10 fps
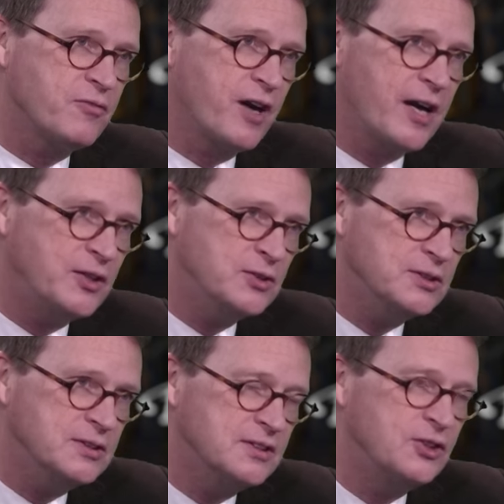the
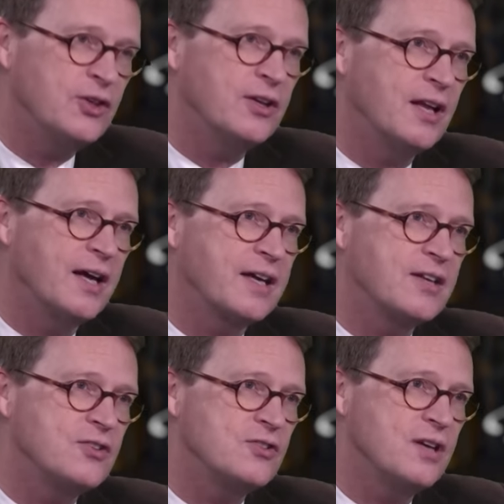final, you know, like
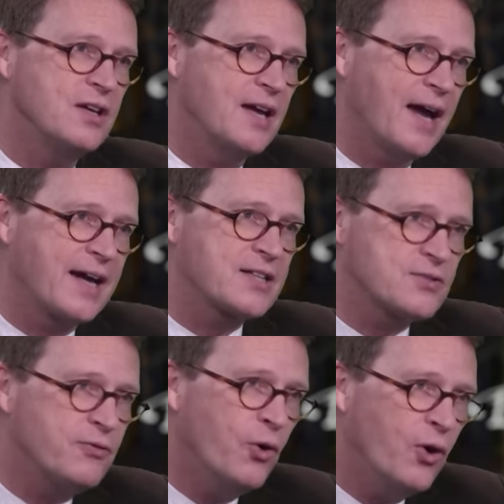in
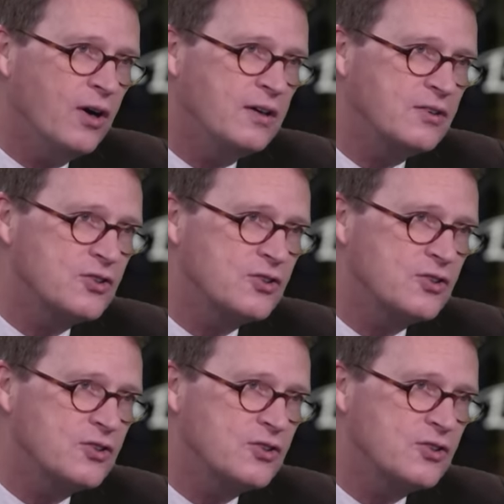Acts four,